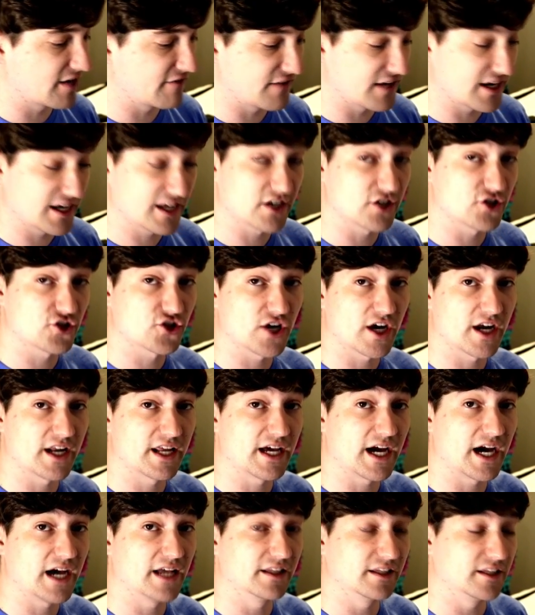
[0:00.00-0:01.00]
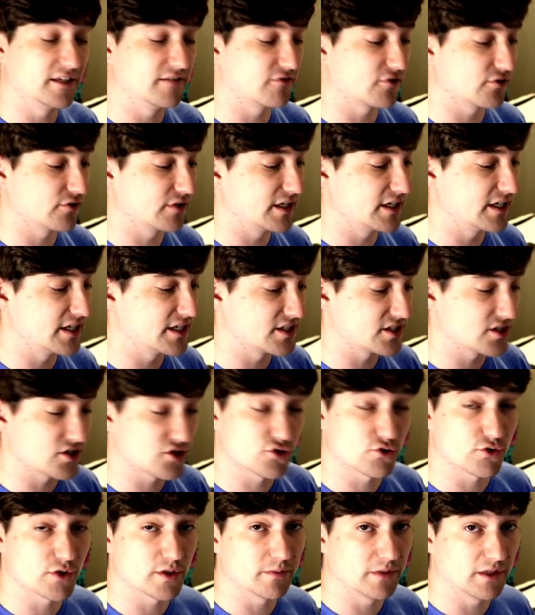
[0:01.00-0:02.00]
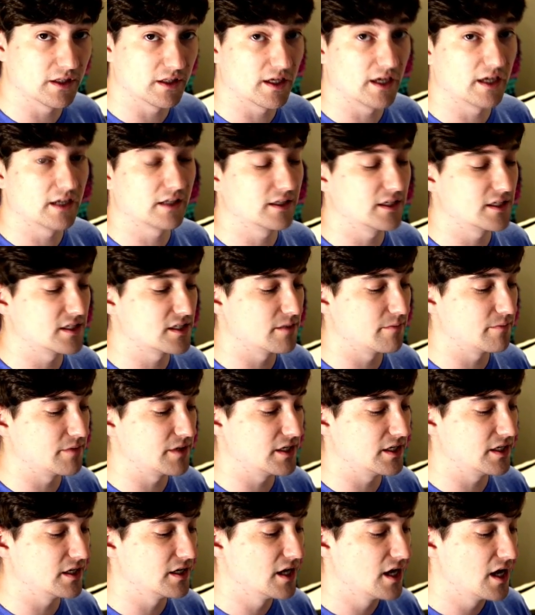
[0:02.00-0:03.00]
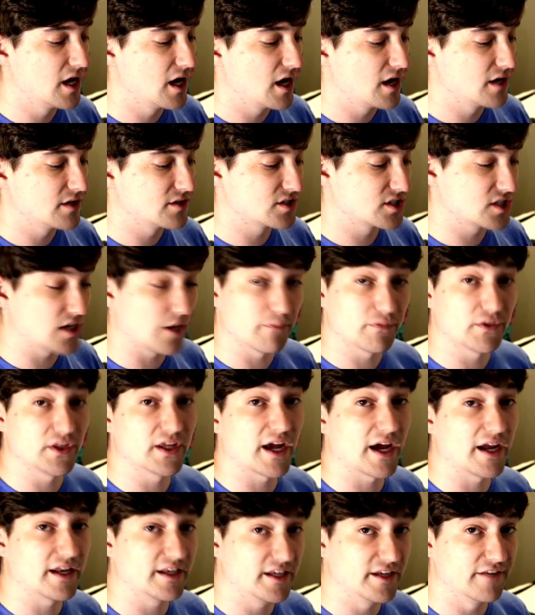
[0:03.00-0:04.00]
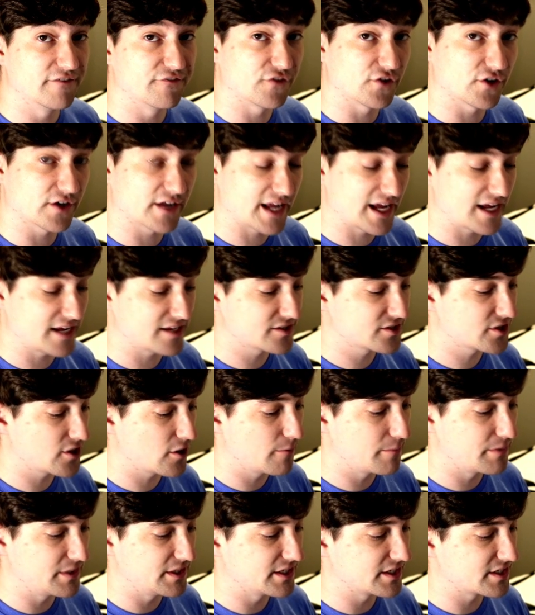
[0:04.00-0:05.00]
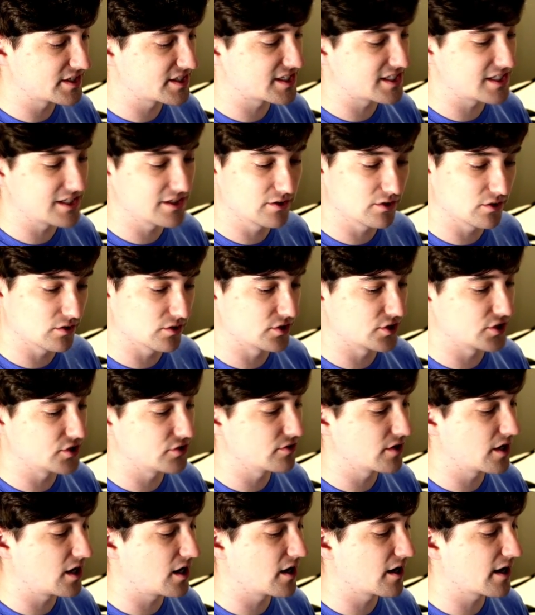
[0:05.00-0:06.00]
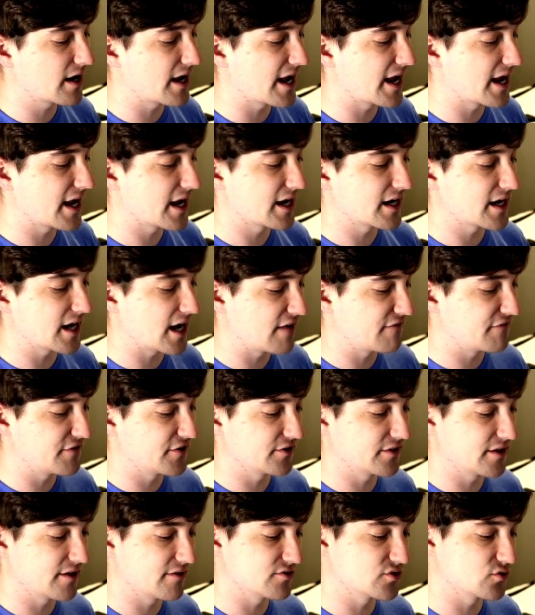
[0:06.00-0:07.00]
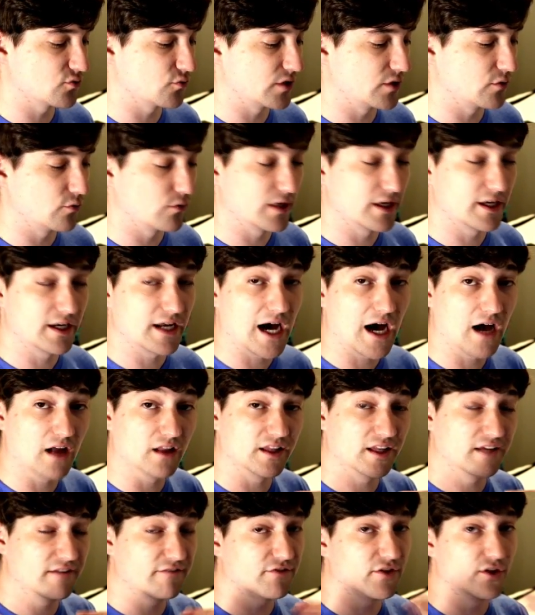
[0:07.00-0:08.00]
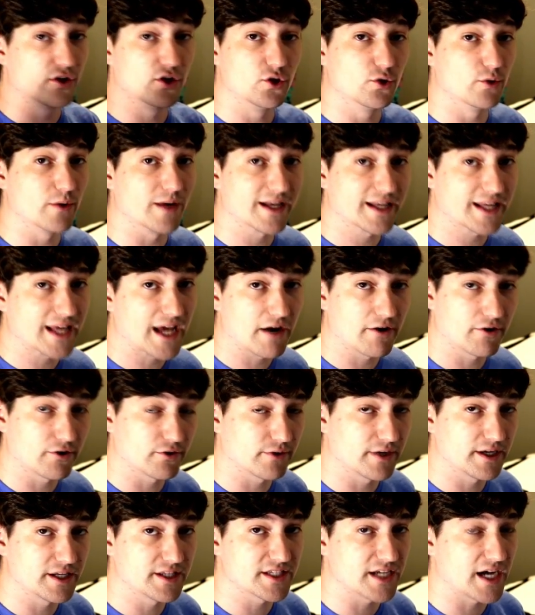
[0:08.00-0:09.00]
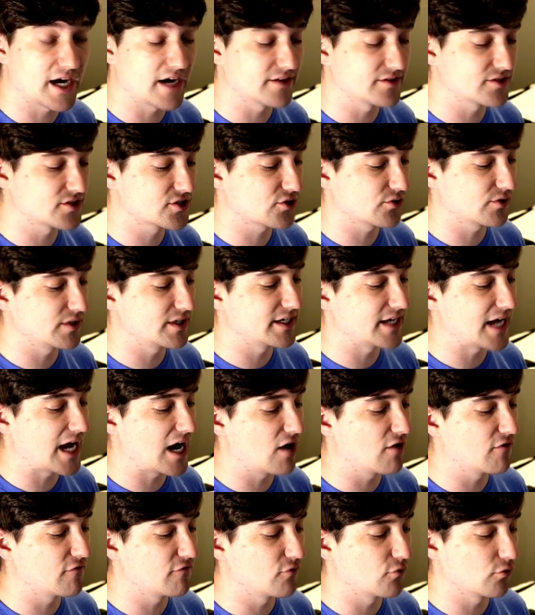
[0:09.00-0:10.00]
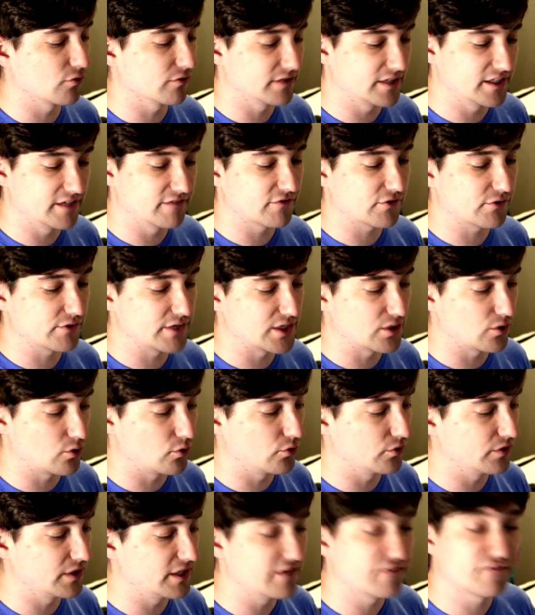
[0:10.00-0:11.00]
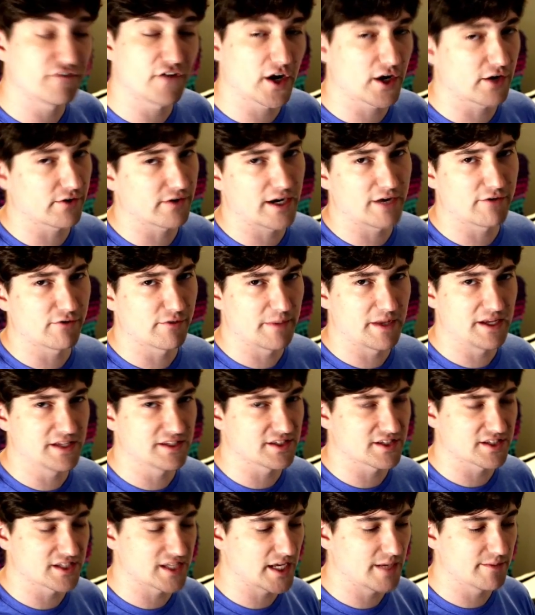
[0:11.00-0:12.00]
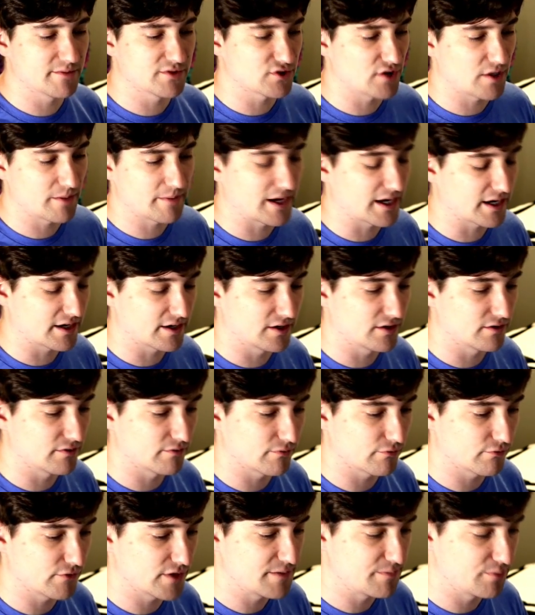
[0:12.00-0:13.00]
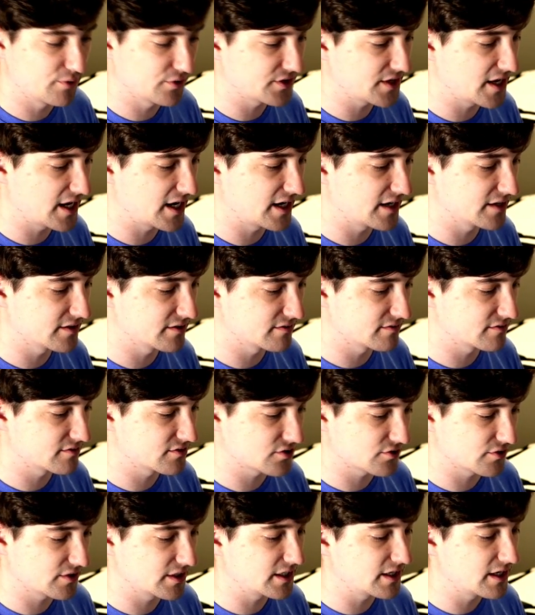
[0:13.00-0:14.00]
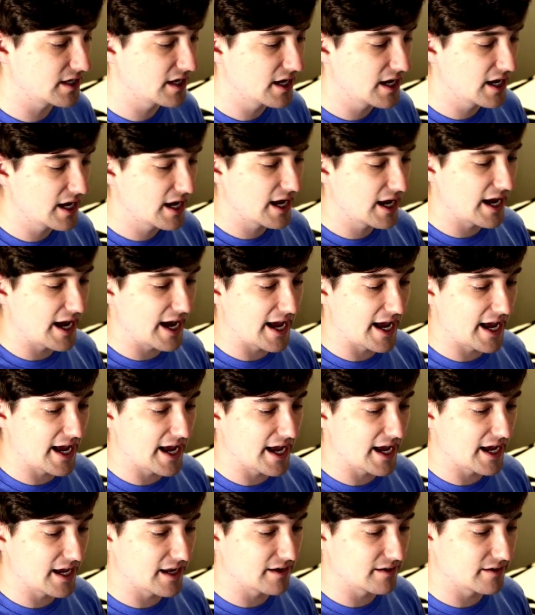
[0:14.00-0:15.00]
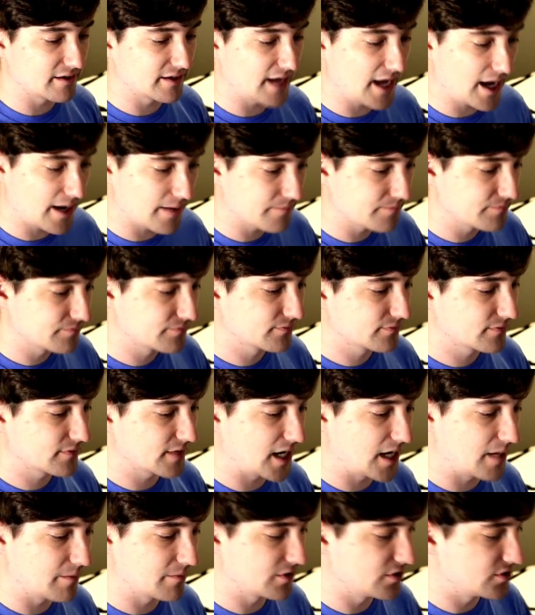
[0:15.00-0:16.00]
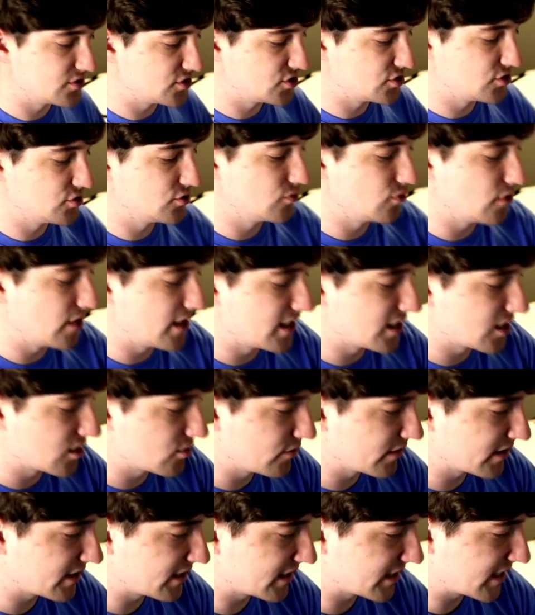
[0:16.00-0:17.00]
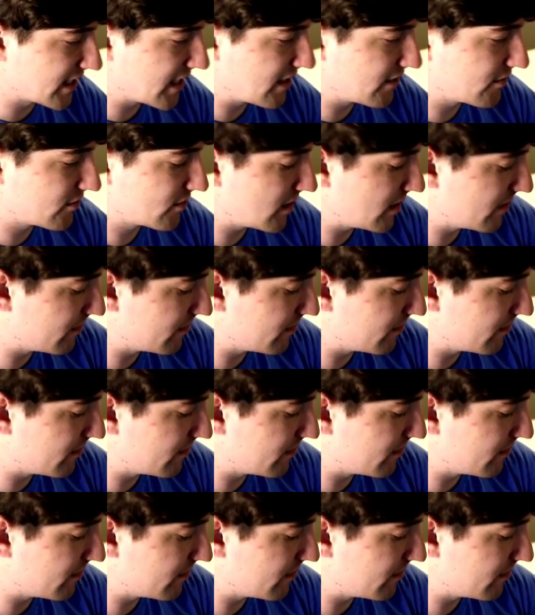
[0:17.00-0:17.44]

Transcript: If I get a shiny on LeafGreen, it's extremely likely to be something I need for Kanto, being Seel or Dugong, and I figured that was a win-win. I'll leave the new encounter rates on screen now for LeafGreen only. Fire Red remains the same, so I'm not going to re-put that on screen. And yeah, I'm going to do a quick encounter.